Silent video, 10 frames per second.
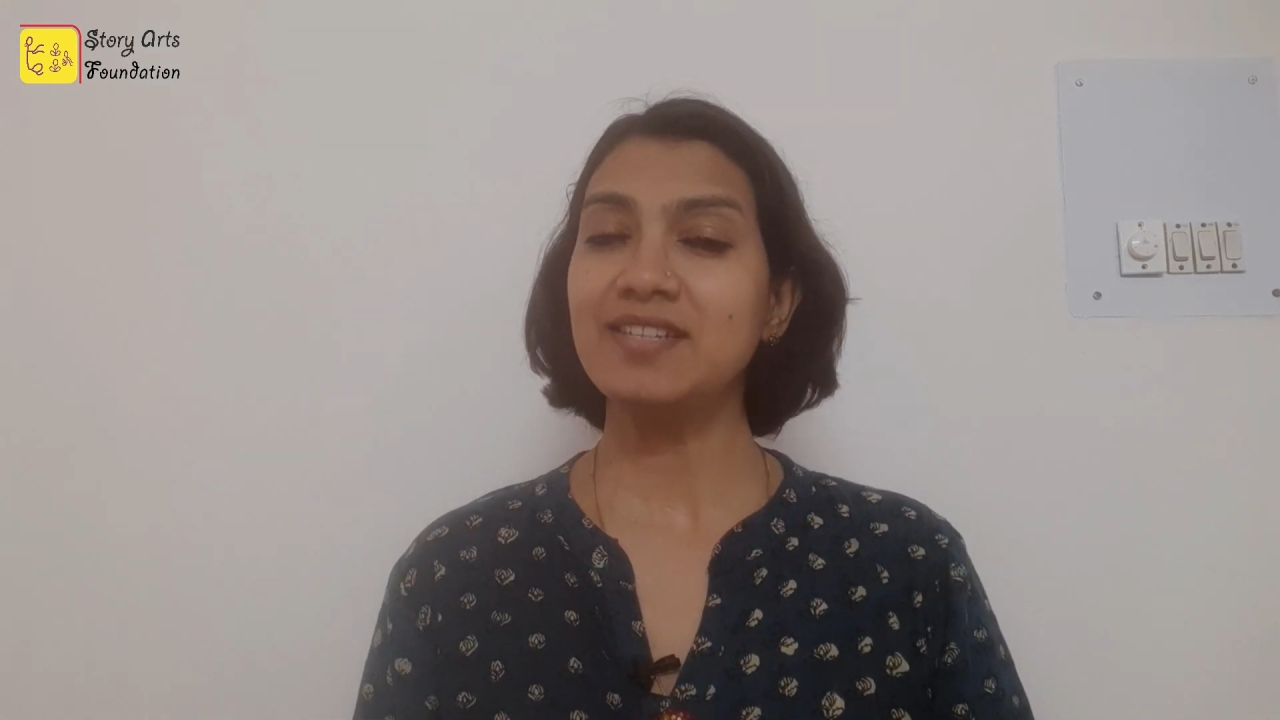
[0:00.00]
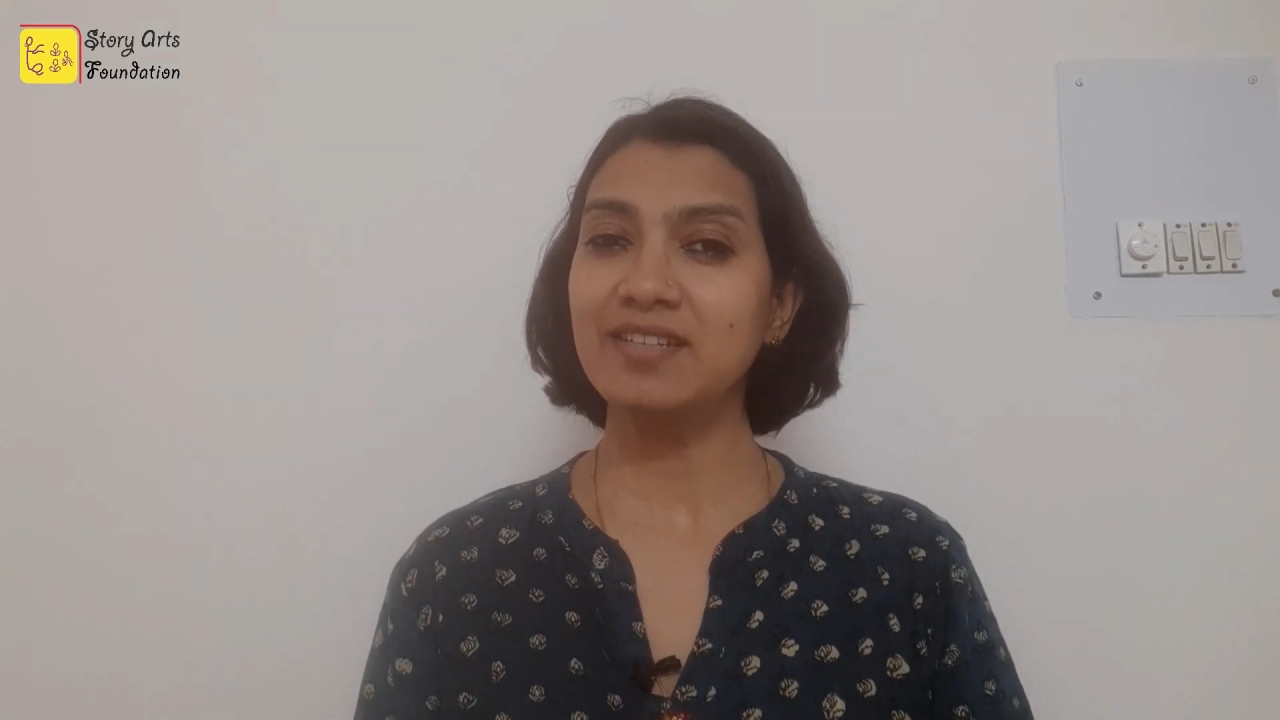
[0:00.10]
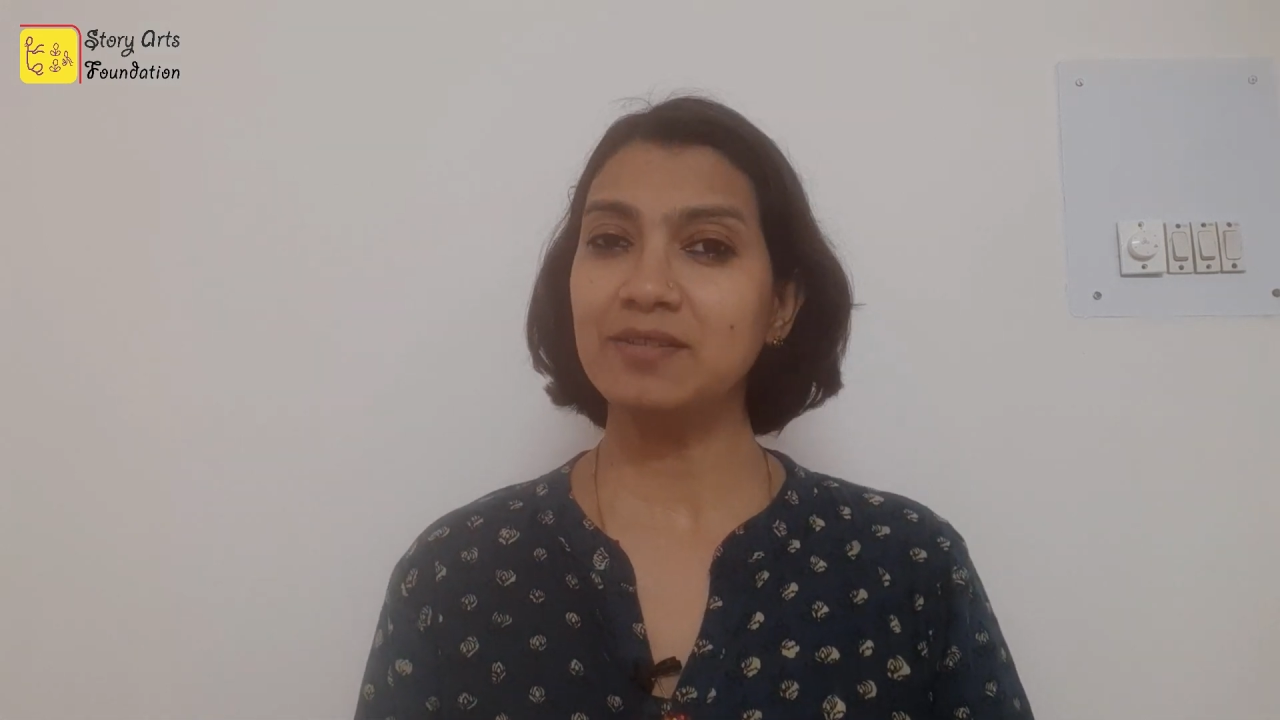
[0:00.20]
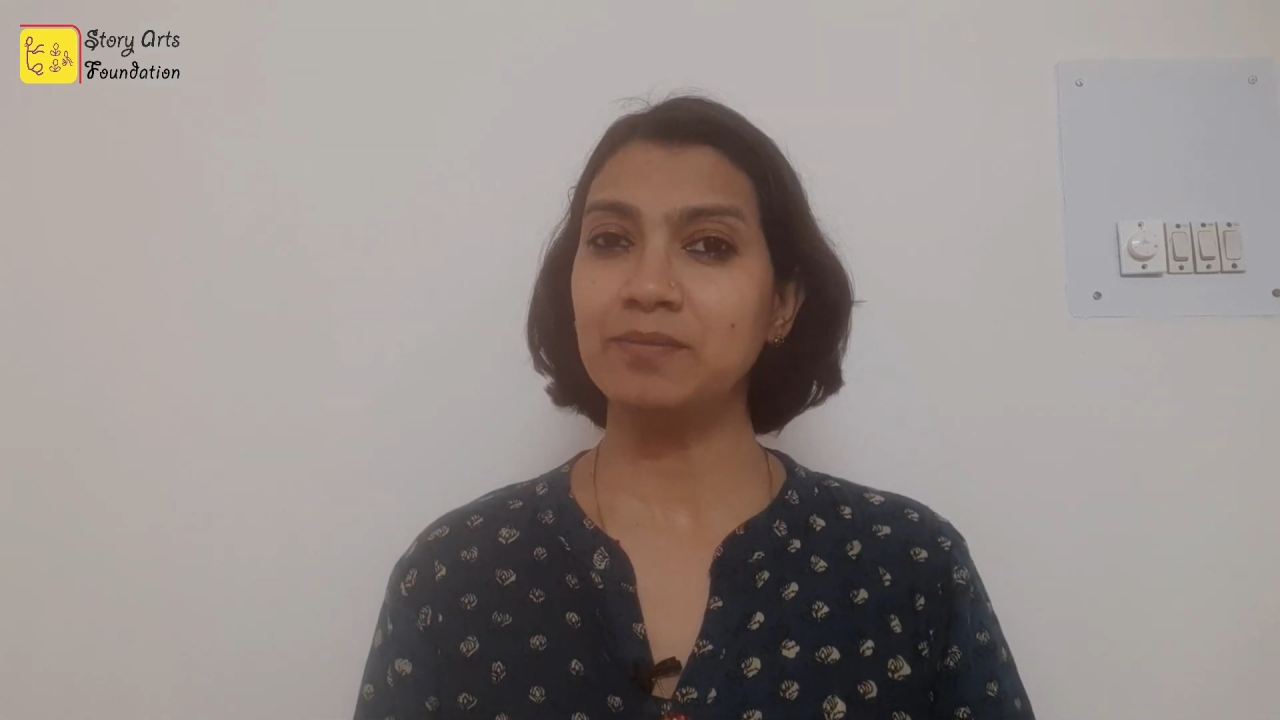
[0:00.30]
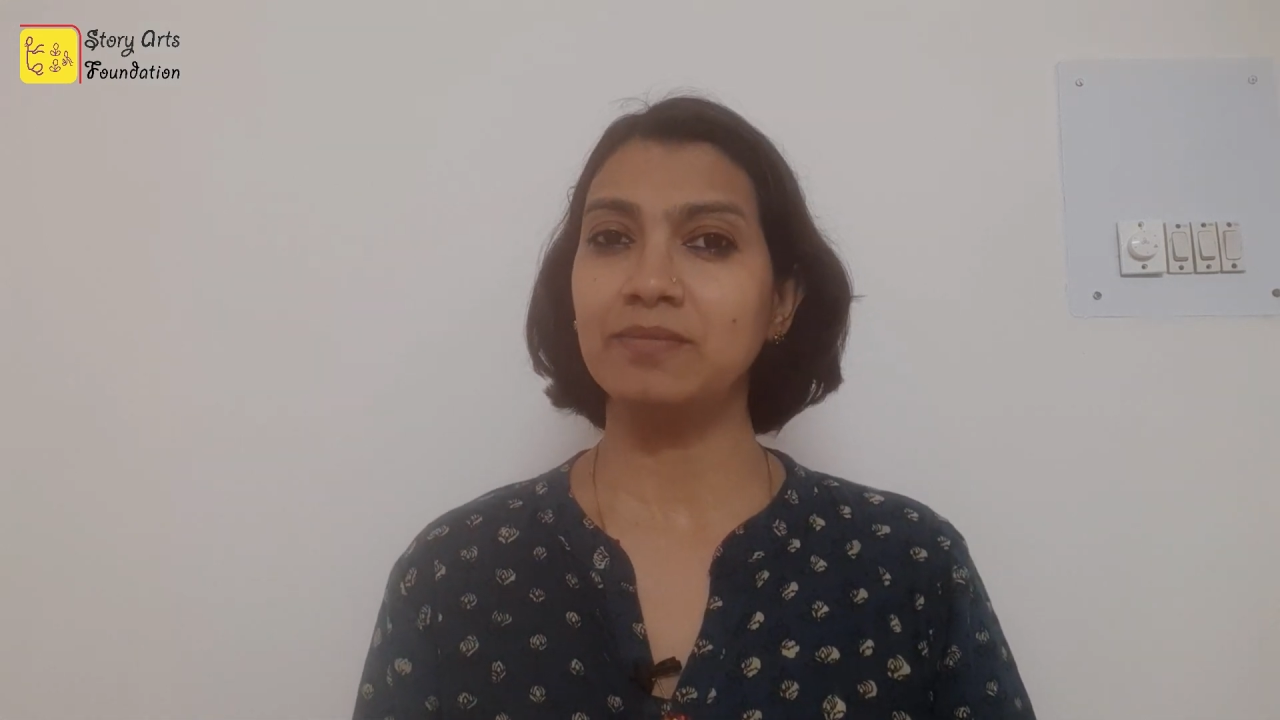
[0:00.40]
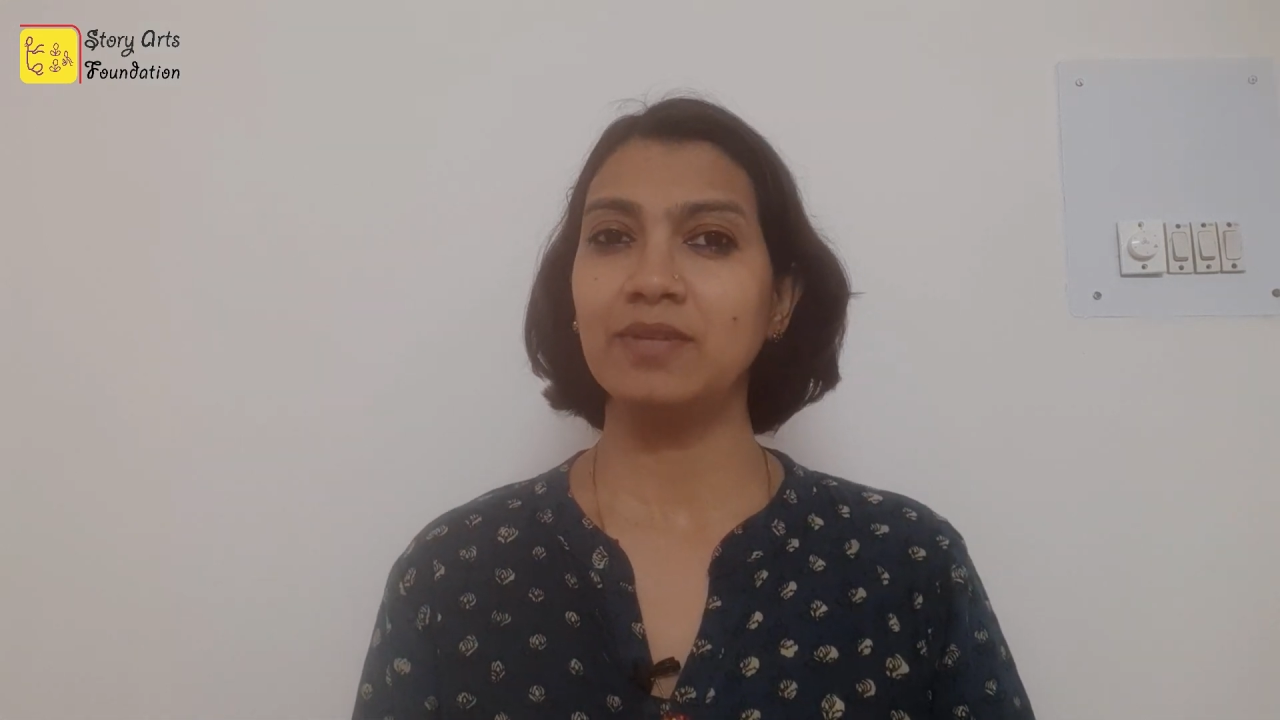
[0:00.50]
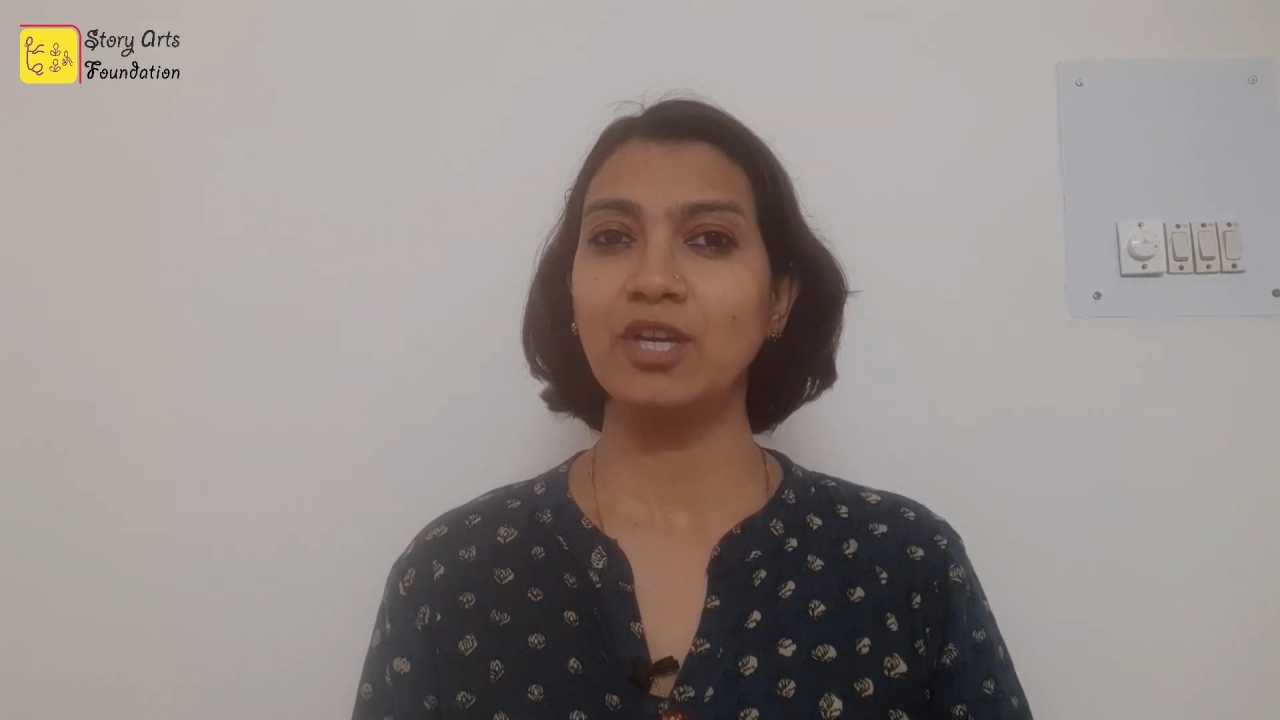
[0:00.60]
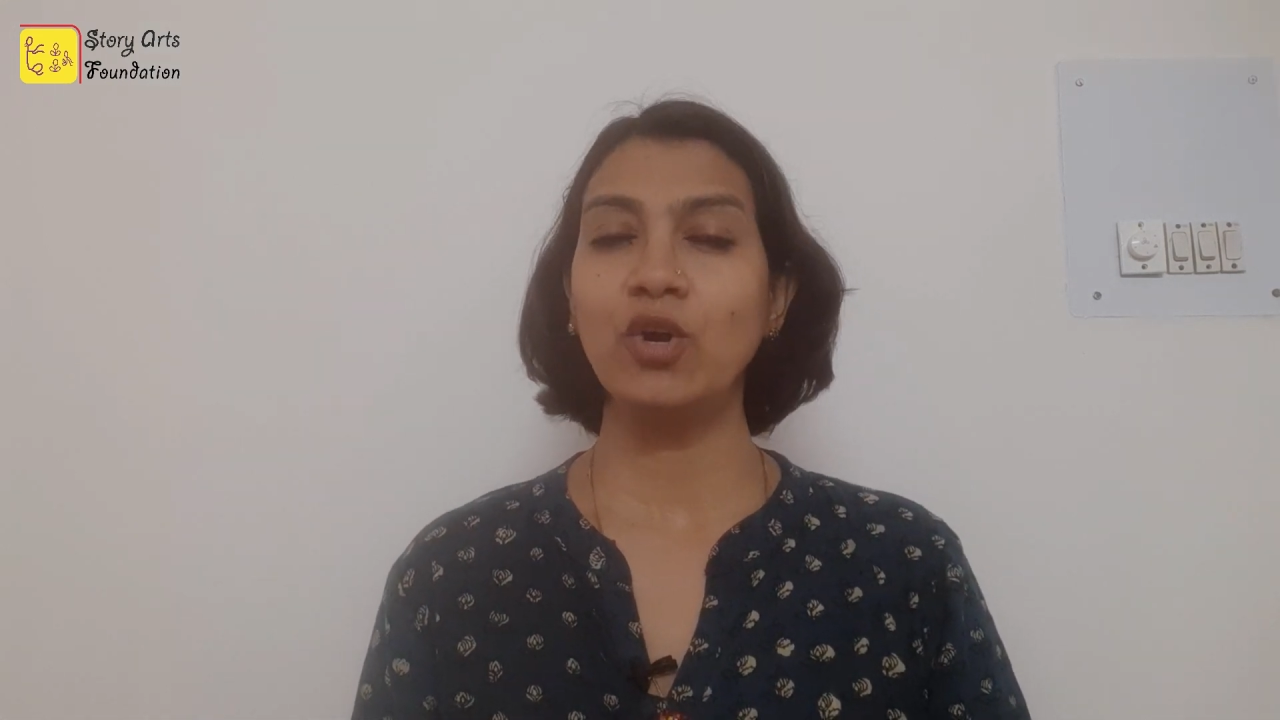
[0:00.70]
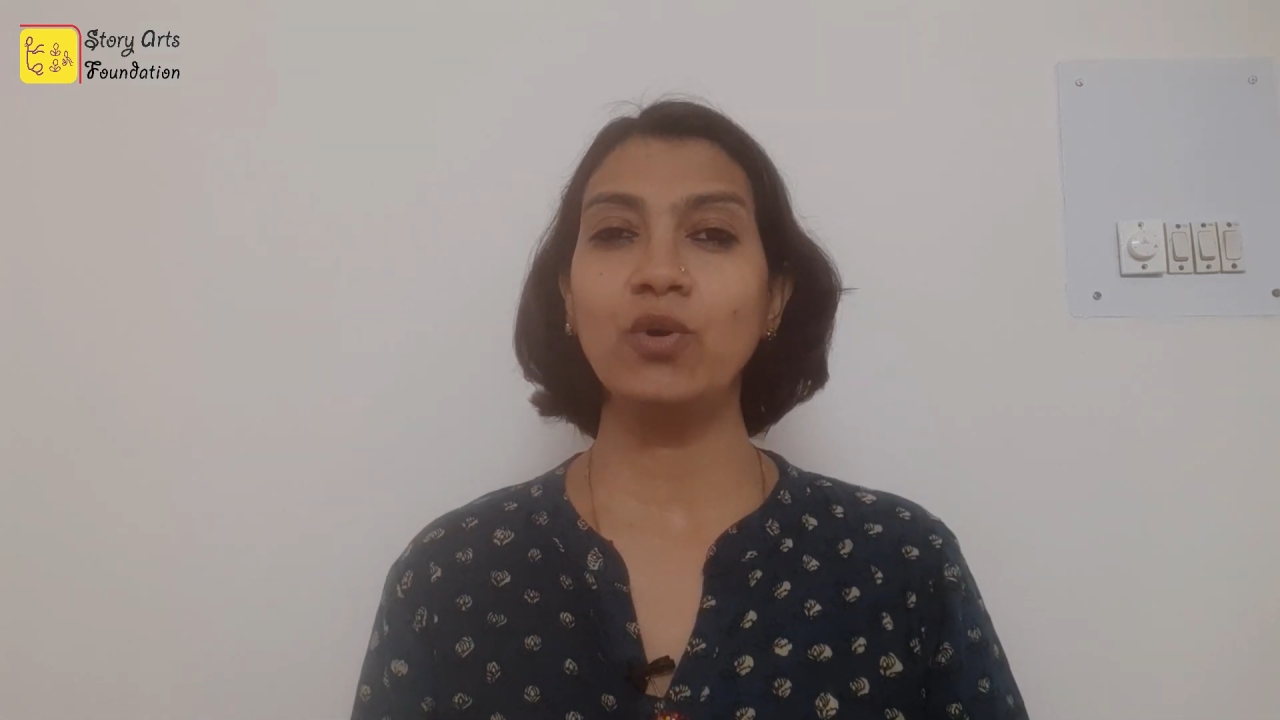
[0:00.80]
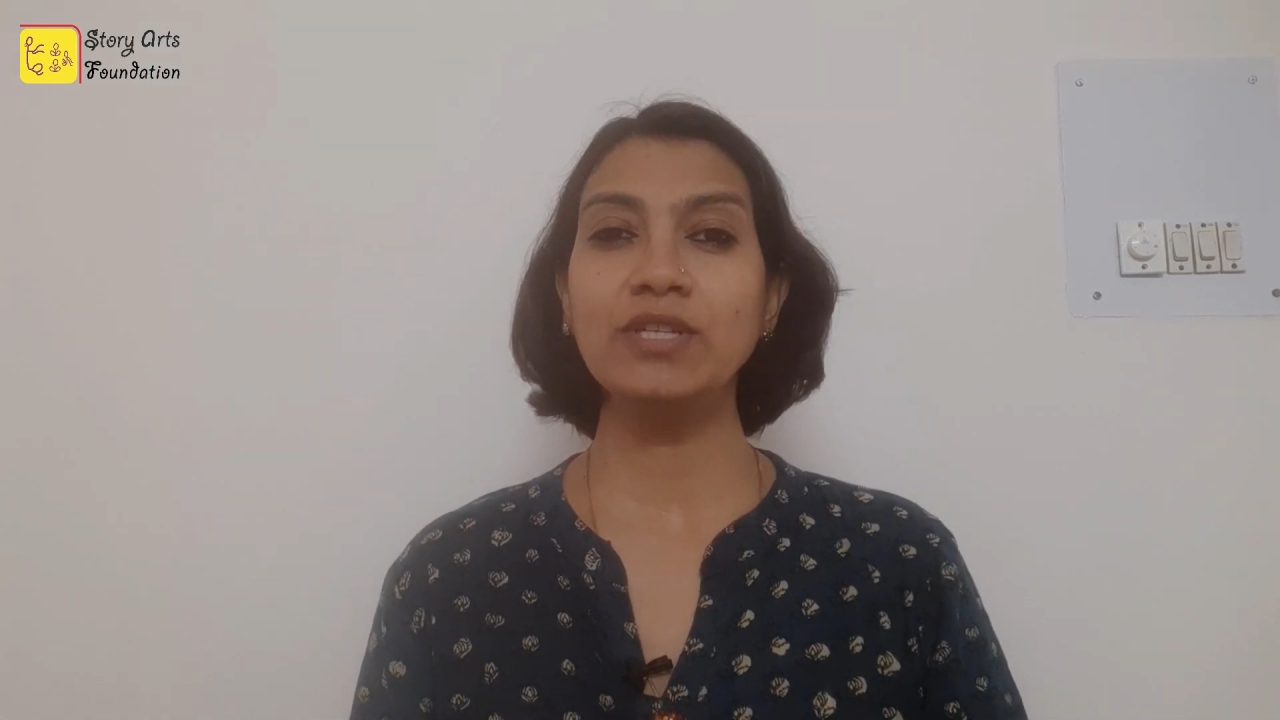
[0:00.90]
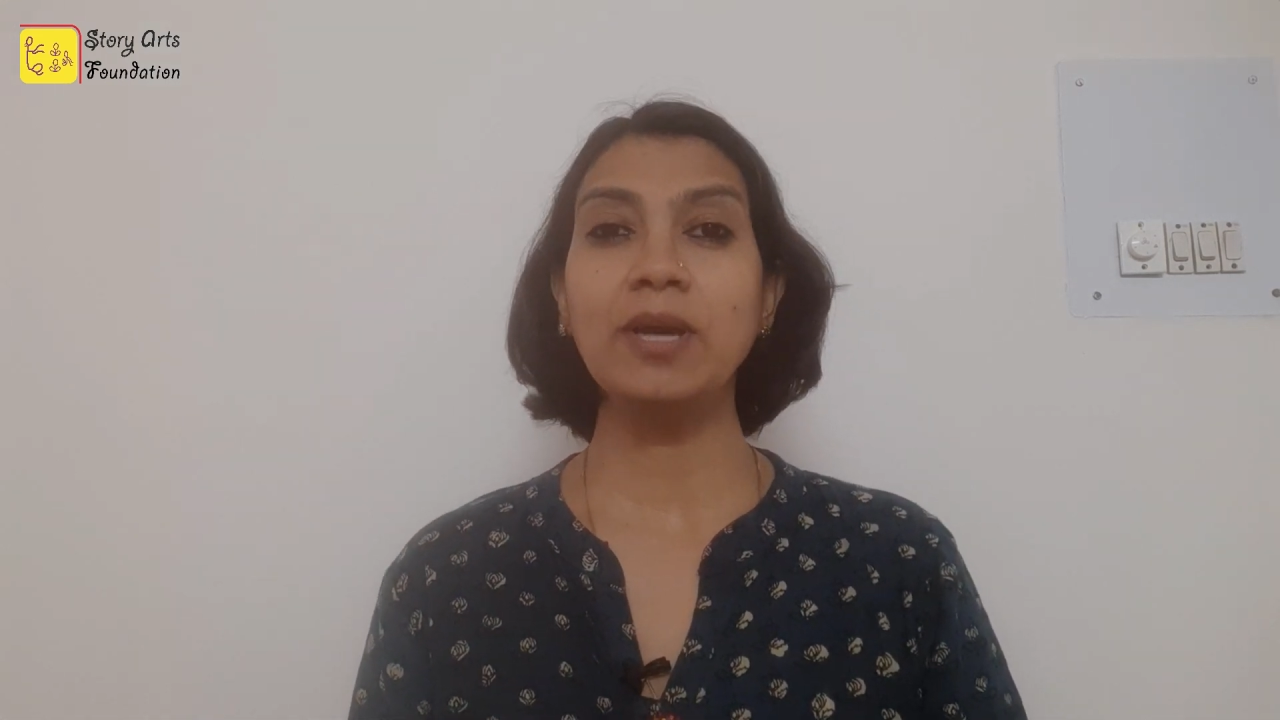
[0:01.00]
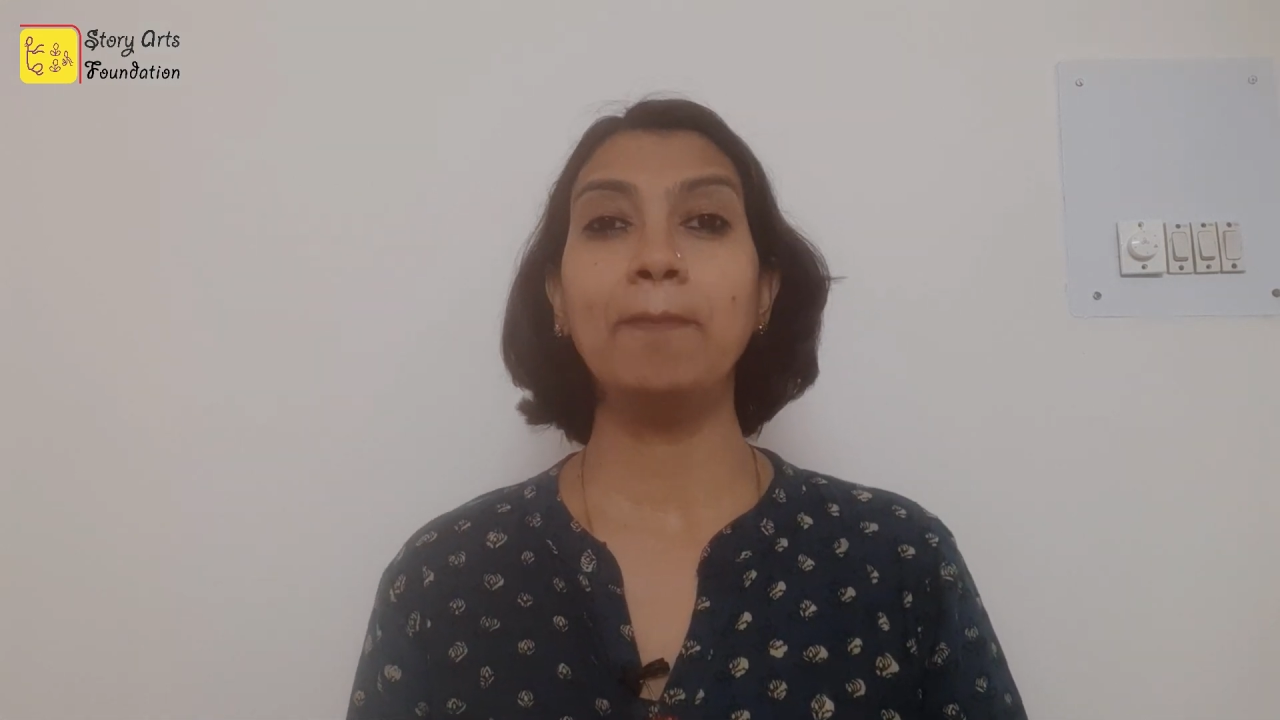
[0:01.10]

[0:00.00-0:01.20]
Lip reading: term called